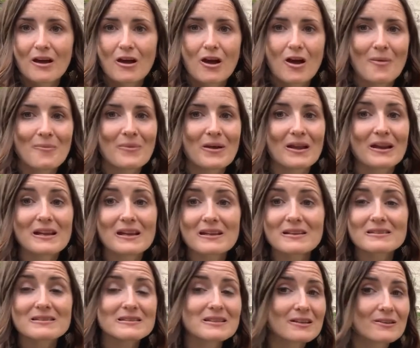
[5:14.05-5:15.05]
And I
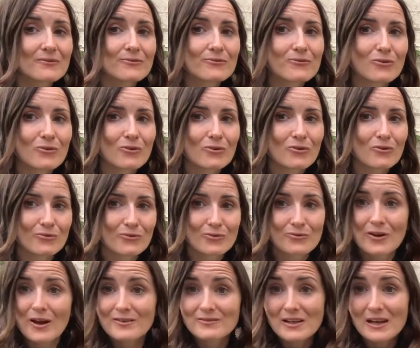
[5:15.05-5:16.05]
let it sit for
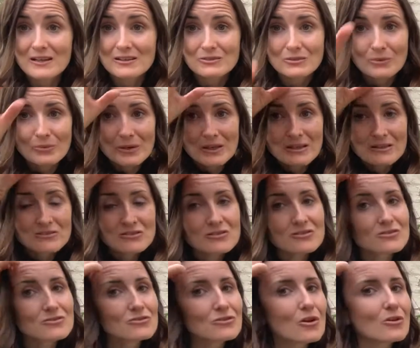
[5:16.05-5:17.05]
5 days to a week,
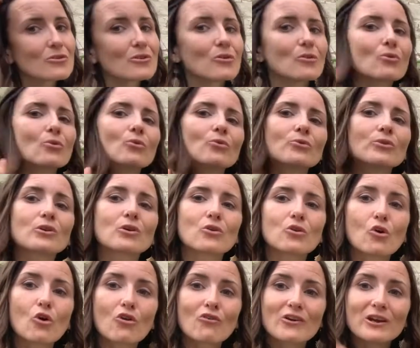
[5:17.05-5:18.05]
just so that all the
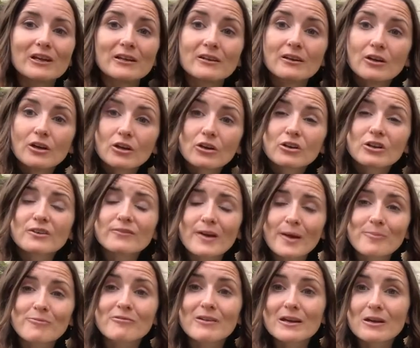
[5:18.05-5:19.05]
chlorine could
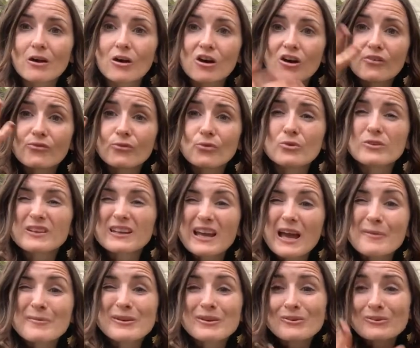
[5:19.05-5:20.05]
evaporate off, all the
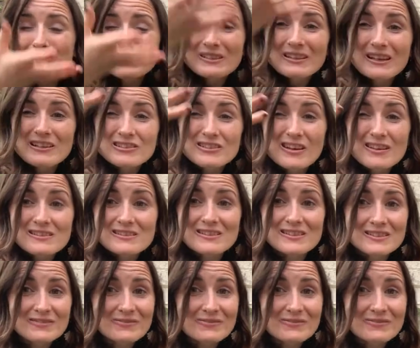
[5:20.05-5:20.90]
chemicals get a chance to